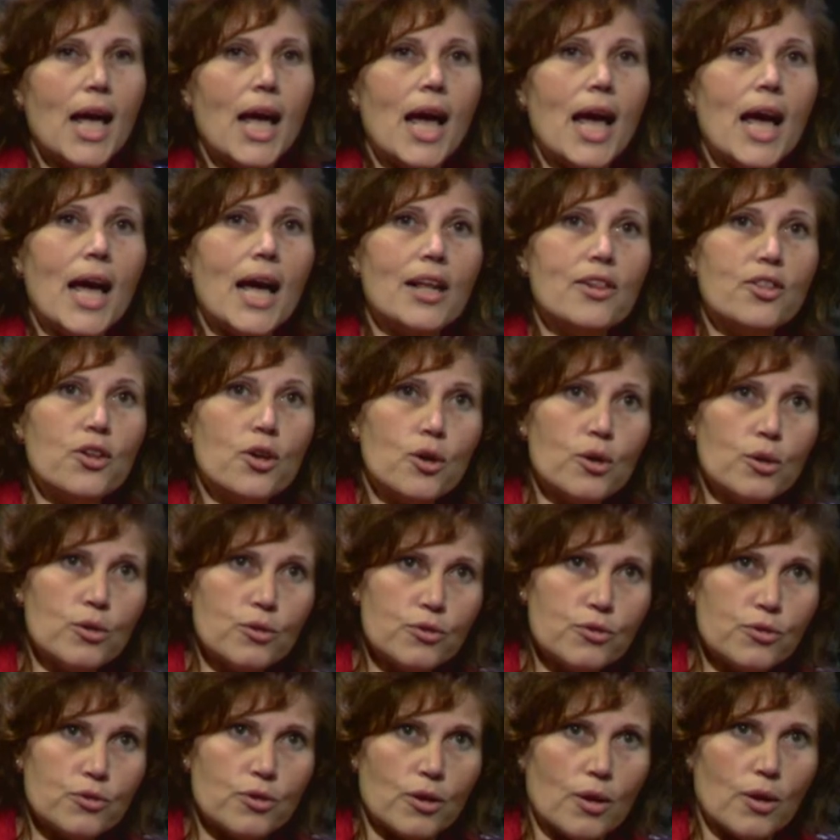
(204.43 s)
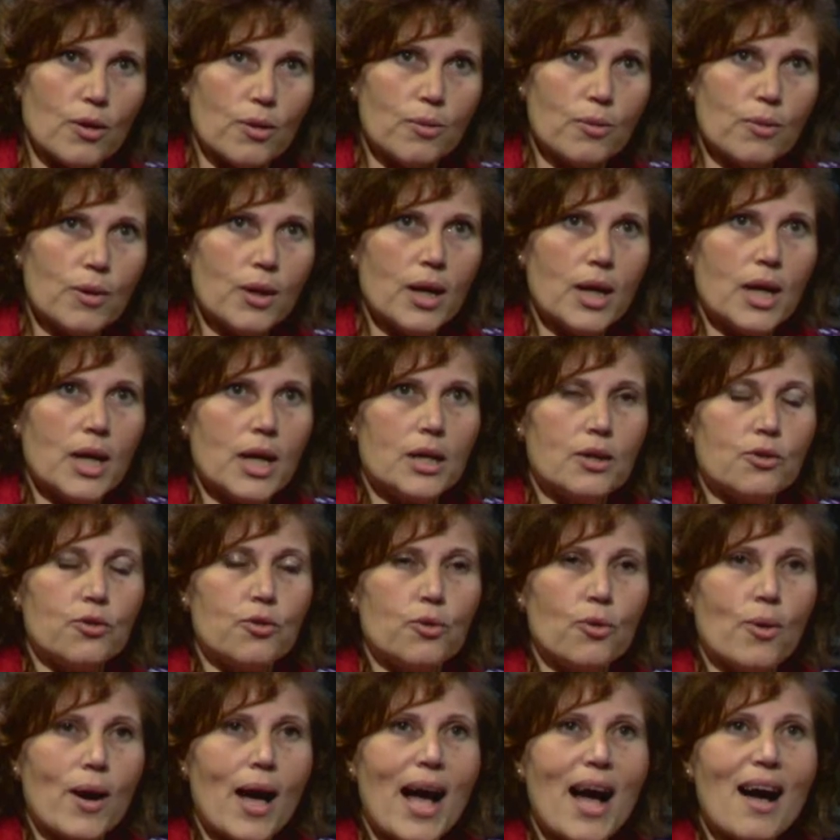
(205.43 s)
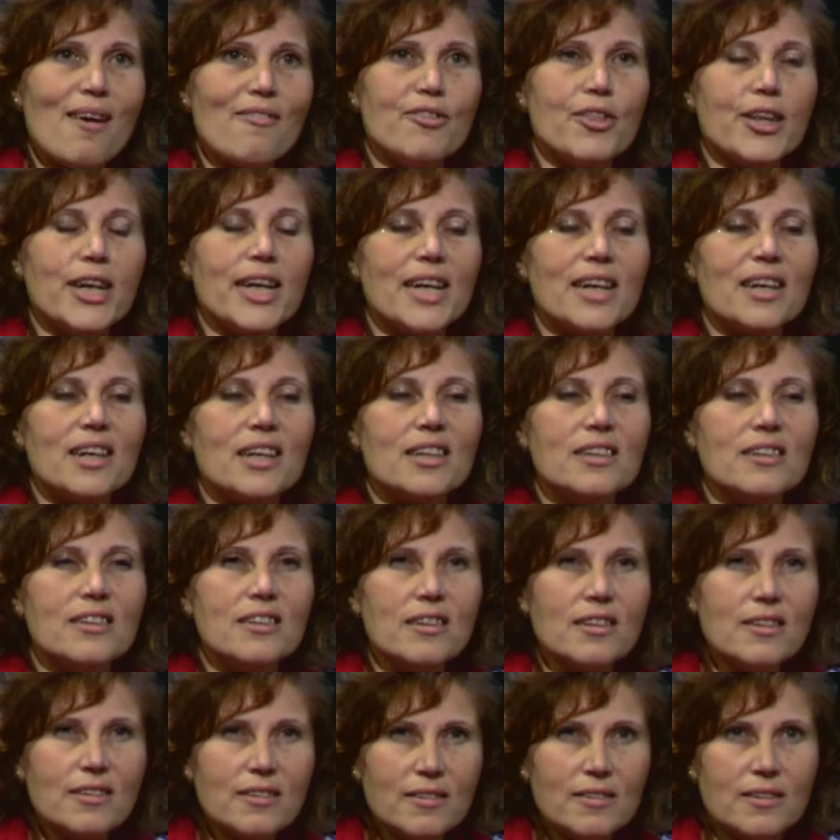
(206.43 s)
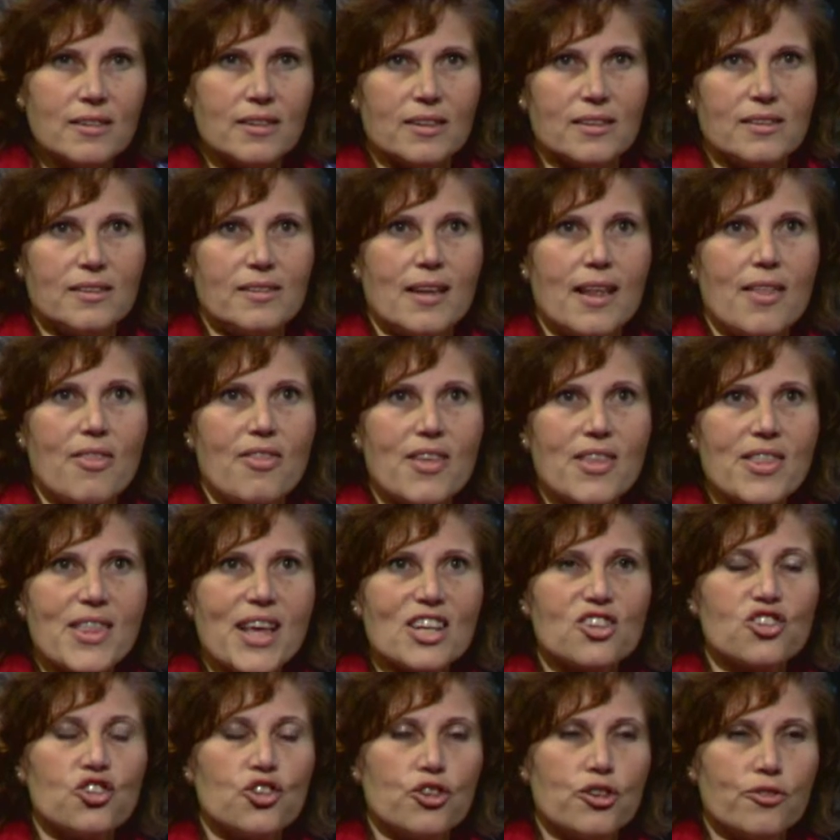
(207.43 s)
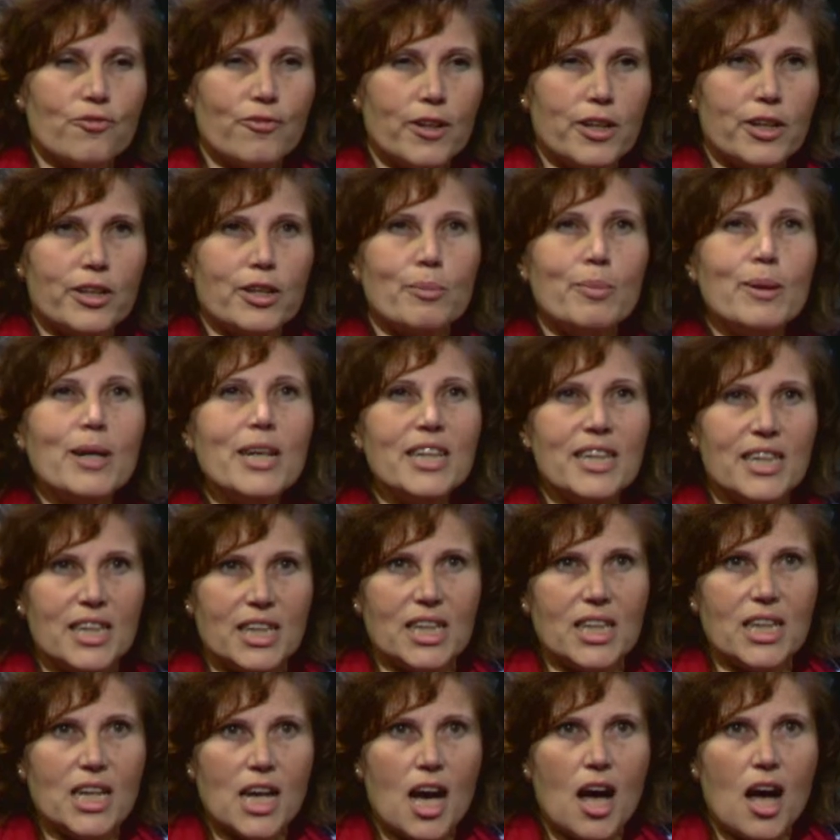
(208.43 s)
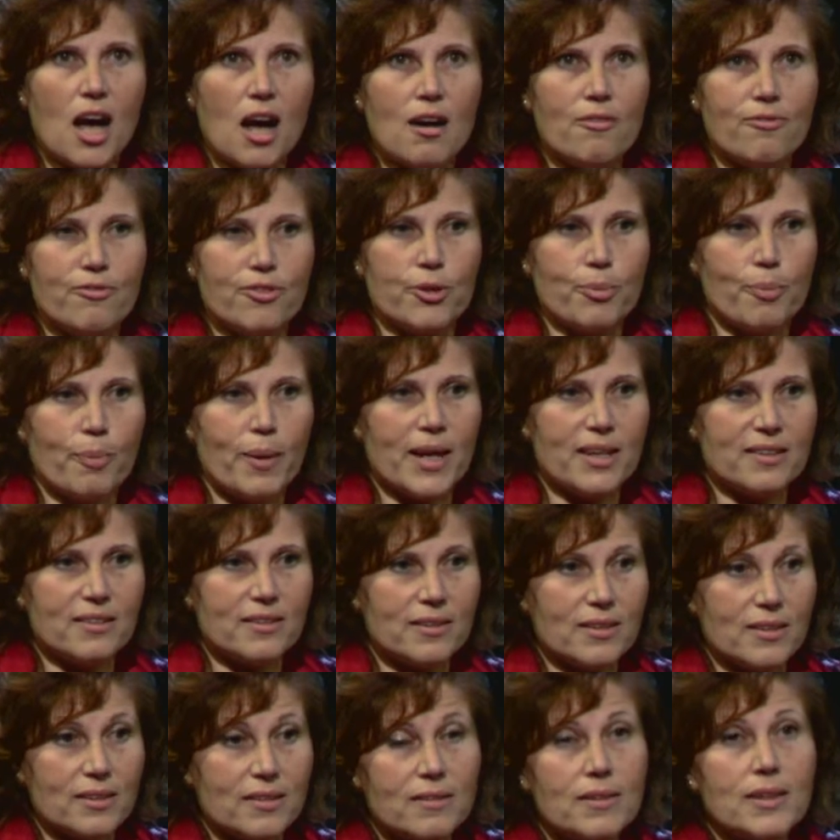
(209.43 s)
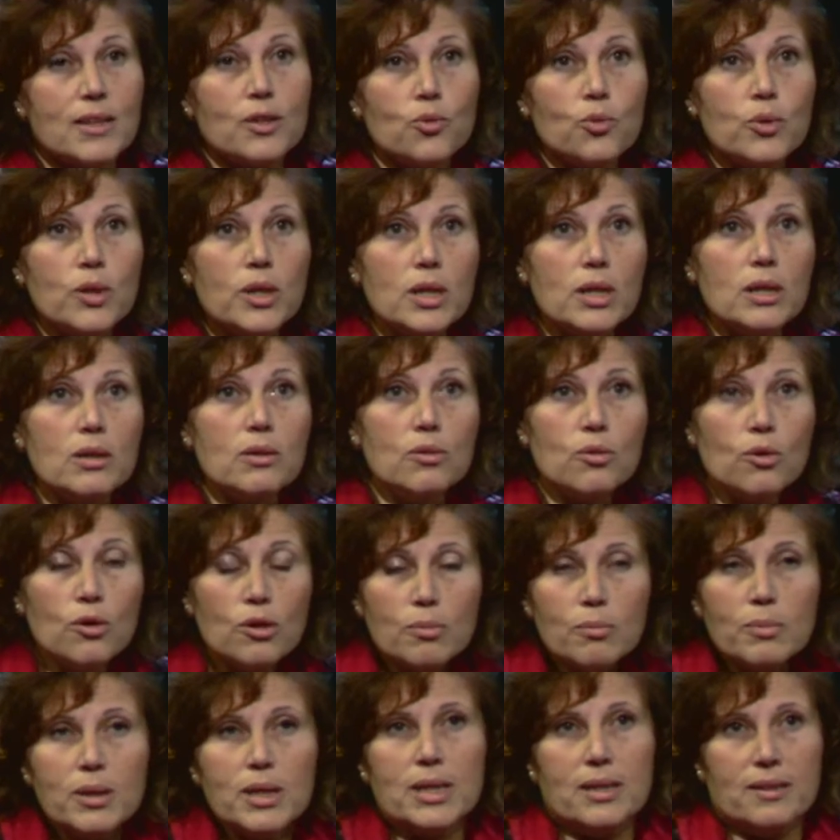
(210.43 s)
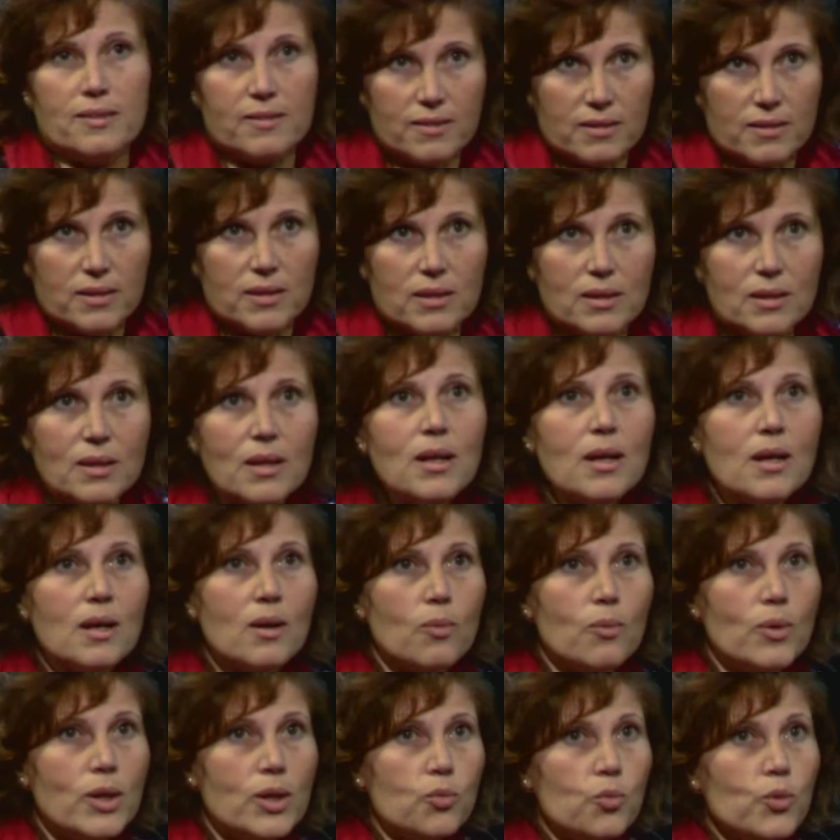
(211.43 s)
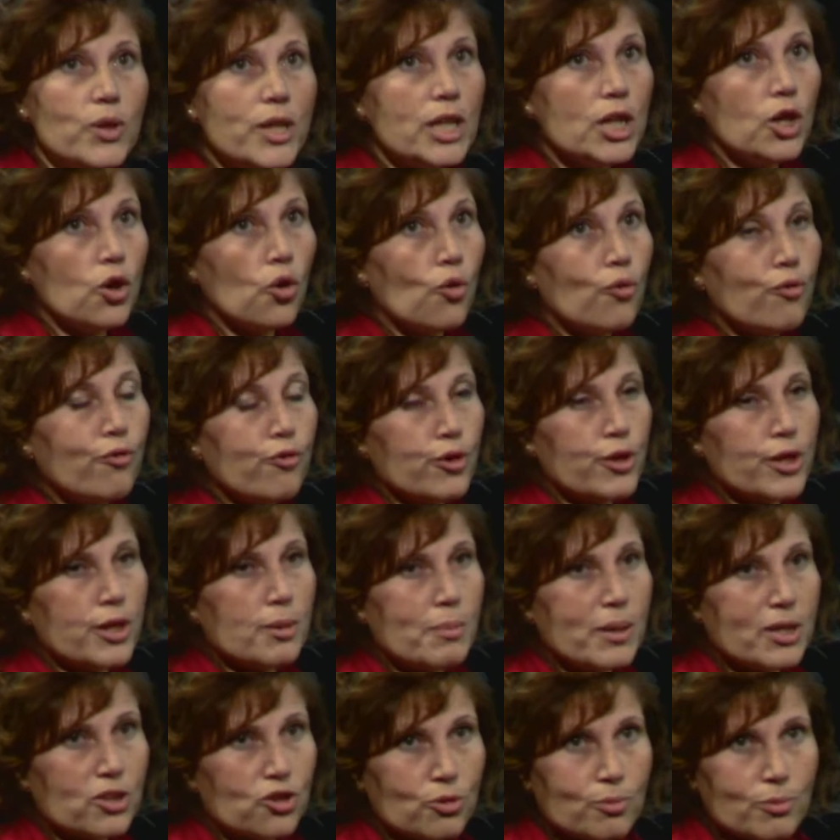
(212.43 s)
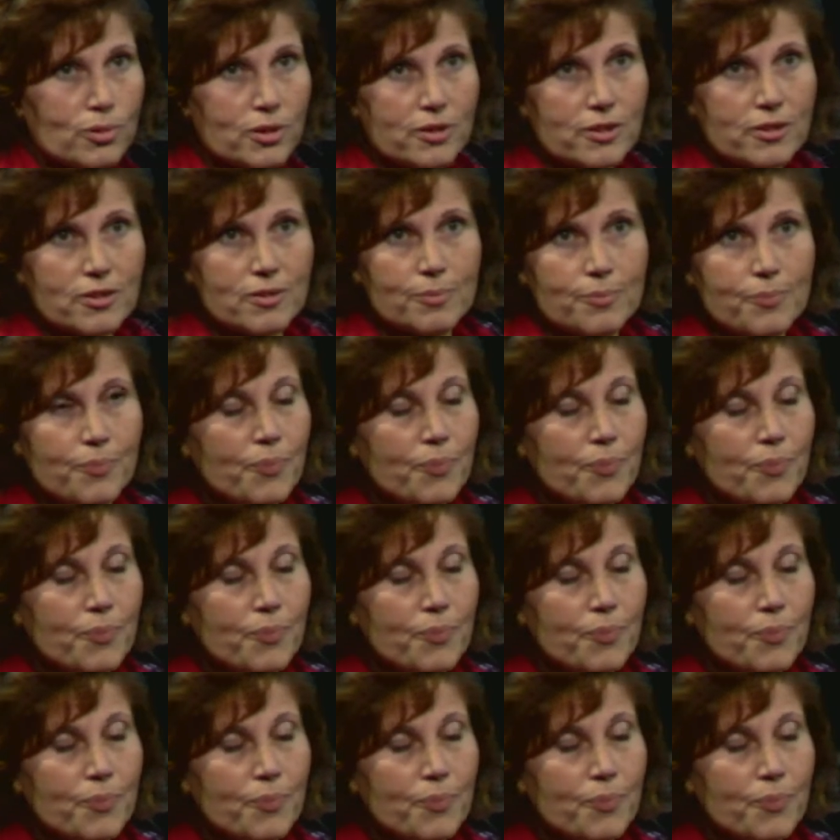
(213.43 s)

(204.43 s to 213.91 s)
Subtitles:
and also to have the characteristics and the natural variability of the plastics that we normally see when we go for the measurements.